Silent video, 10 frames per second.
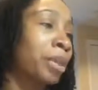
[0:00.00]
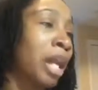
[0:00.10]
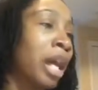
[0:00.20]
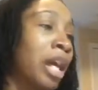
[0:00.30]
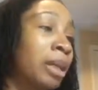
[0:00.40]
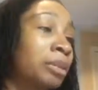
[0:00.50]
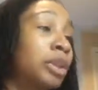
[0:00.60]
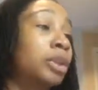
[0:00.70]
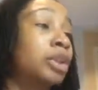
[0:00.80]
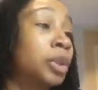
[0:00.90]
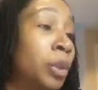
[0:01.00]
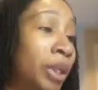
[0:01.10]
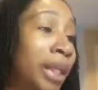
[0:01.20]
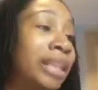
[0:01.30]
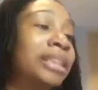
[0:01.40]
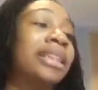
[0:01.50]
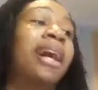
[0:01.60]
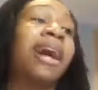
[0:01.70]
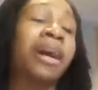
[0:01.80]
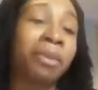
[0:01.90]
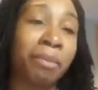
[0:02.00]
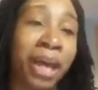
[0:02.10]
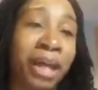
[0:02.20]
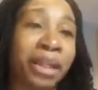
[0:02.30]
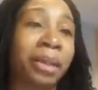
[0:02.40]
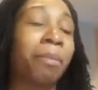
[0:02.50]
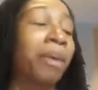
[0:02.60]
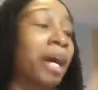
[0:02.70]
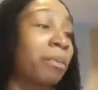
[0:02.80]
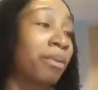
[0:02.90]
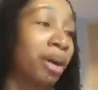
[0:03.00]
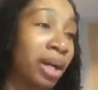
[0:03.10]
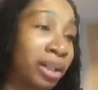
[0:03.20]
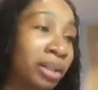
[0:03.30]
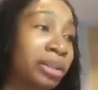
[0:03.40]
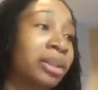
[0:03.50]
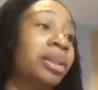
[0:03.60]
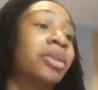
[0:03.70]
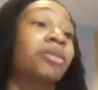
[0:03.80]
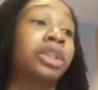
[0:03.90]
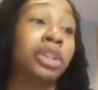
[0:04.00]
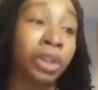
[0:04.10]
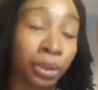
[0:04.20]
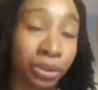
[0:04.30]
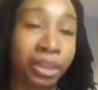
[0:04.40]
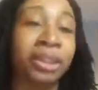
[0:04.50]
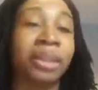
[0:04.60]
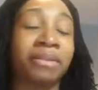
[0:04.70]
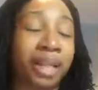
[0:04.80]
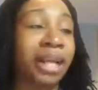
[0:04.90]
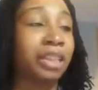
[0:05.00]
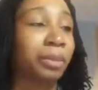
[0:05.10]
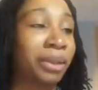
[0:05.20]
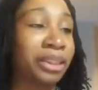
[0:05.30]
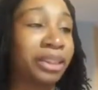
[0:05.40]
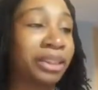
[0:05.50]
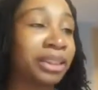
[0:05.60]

So joy is an automatic byproduct result of God's presence.